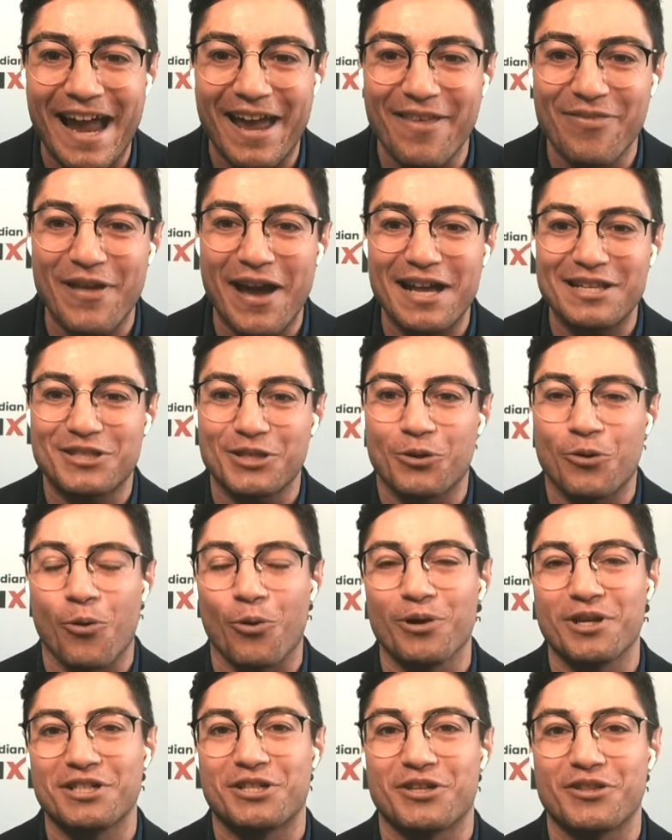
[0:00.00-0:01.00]
And that's
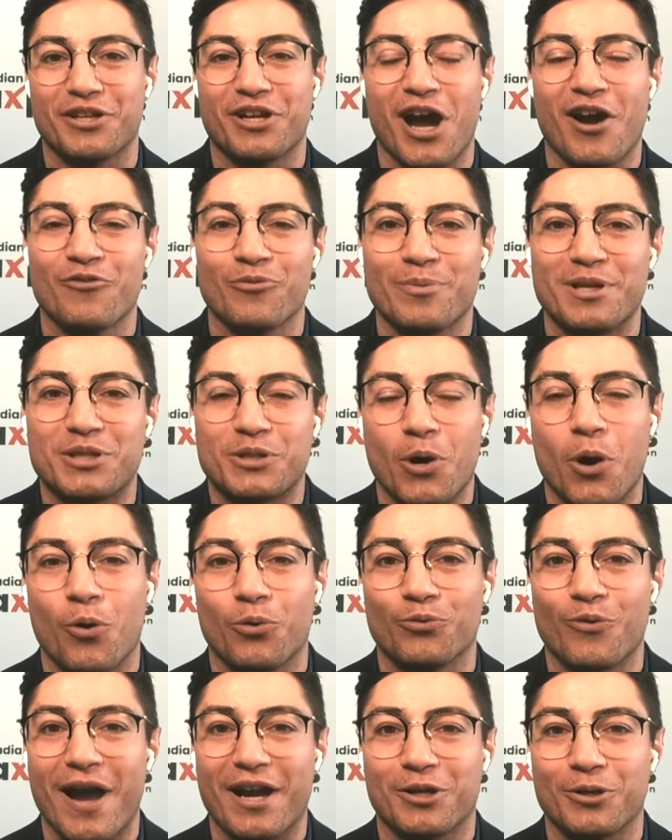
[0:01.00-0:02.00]
according to the government's
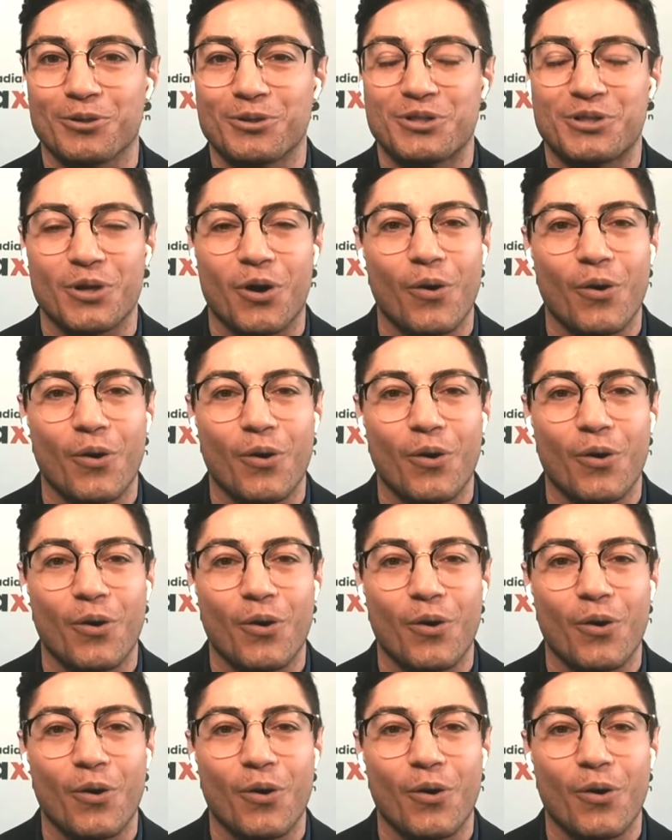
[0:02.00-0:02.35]
own records.